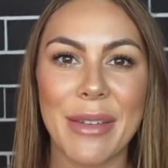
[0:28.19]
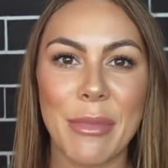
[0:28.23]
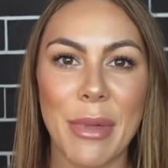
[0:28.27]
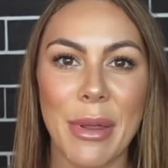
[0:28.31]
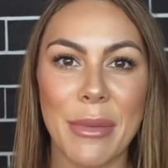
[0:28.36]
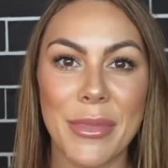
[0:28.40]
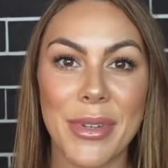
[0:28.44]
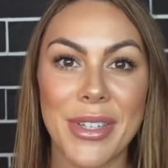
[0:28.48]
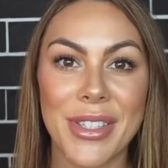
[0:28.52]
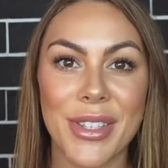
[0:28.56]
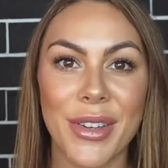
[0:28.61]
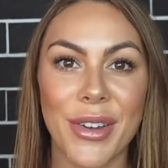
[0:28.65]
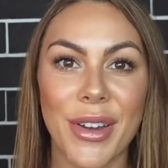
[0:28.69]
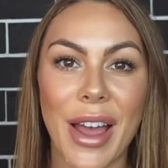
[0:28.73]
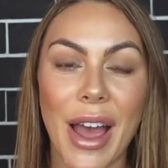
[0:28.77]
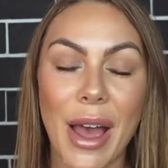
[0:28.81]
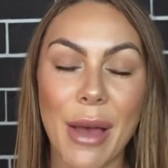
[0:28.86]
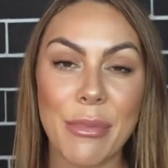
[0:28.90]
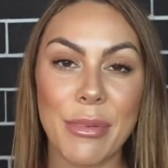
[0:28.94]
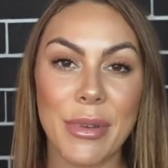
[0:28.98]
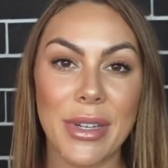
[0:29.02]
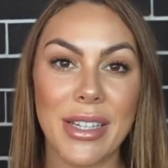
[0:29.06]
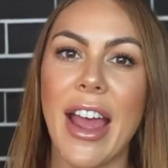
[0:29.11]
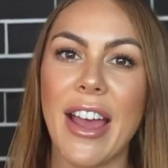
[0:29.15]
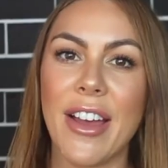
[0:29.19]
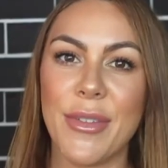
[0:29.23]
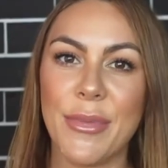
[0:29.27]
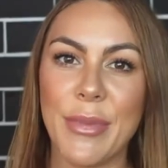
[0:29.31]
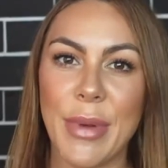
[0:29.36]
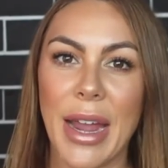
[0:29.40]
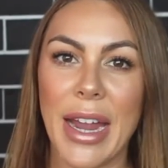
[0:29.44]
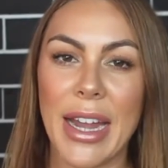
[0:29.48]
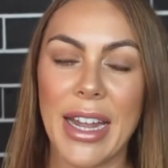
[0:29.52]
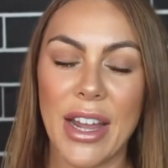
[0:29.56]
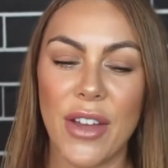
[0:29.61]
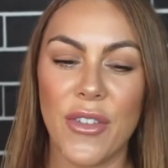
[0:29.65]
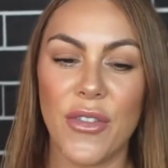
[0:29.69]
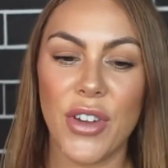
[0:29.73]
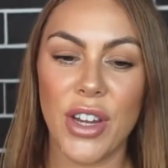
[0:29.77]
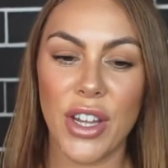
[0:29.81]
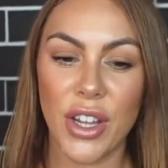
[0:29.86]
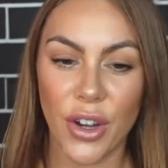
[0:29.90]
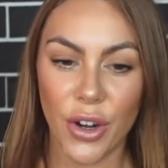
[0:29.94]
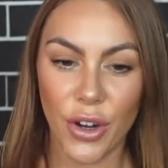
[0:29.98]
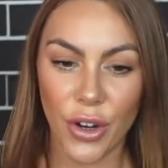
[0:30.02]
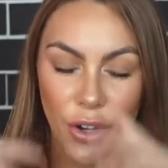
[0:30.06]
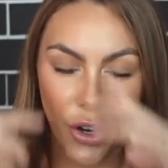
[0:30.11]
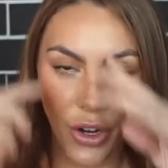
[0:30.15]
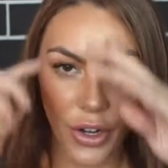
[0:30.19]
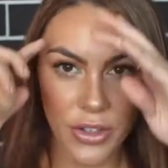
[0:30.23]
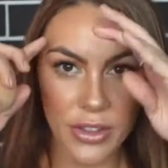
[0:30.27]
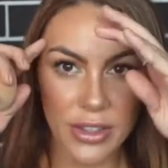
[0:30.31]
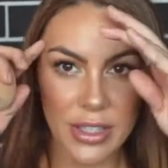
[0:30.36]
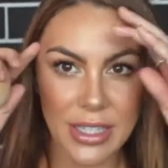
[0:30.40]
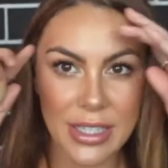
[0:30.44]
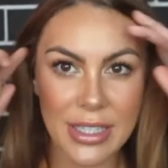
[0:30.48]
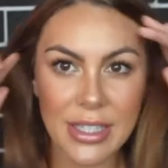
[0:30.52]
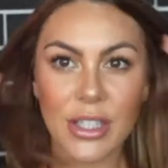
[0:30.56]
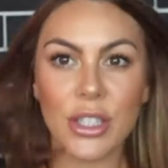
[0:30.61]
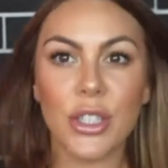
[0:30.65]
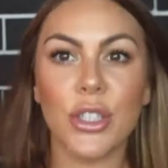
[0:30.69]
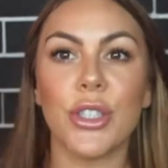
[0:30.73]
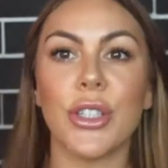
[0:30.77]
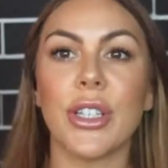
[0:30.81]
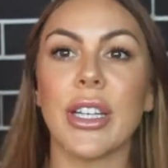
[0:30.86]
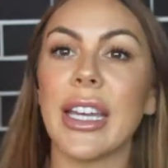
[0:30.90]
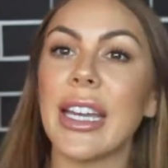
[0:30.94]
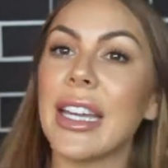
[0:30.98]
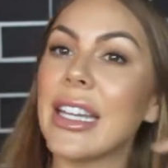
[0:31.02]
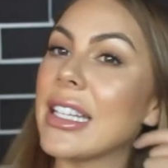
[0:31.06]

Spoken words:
It made me so happy. I have made a video on this look.